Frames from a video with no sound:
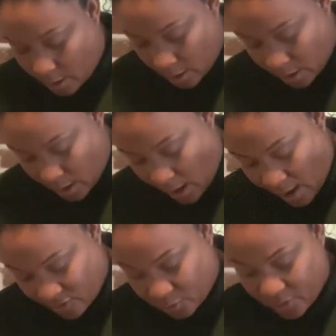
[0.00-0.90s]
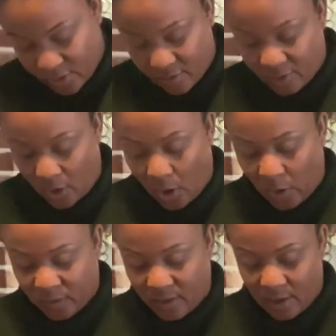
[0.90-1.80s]
And guys, when this is
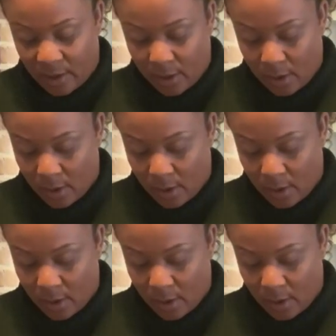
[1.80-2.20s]
all done,